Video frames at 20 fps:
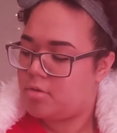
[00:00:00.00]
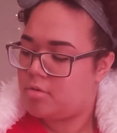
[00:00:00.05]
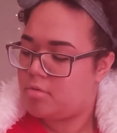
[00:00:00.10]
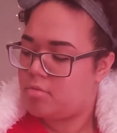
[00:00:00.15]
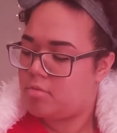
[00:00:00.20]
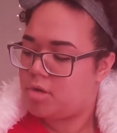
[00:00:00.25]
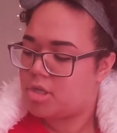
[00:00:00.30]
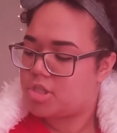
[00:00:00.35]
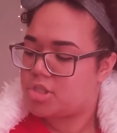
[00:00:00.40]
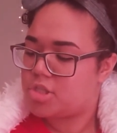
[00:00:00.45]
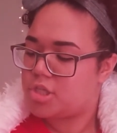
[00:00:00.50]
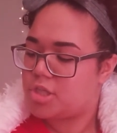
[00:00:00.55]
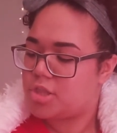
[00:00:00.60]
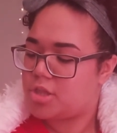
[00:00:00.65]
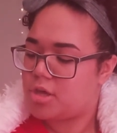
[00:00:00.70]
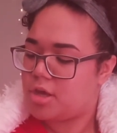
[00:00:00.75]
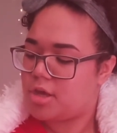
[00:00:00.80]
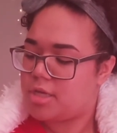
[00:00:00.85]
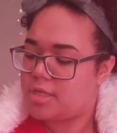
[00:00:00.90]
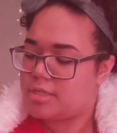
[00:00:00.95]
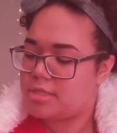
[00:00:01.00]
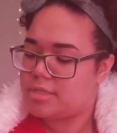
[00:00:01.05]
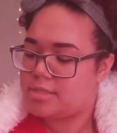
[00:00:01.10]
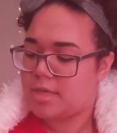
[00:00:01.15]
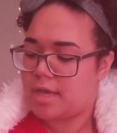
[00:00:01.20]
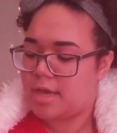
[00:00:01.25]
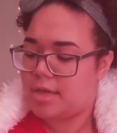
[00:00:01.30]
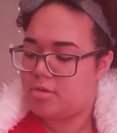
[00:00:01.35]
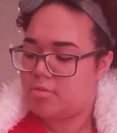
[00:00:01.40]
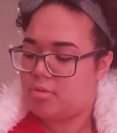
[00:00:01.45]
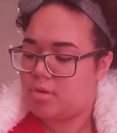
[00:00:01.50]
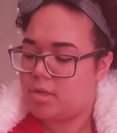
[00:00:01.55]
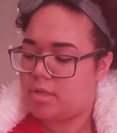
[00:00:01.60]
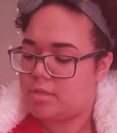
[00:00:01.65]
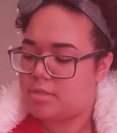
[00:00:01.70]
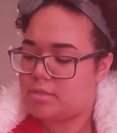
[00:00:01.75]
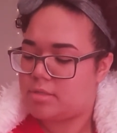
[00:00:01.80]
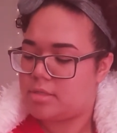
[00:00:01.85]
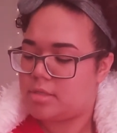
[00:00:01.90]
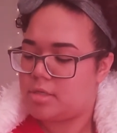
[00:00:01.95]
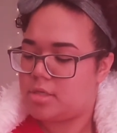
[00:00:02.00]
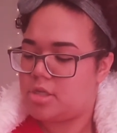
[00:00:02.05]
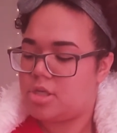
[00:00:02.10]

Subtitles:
What she thought inside was,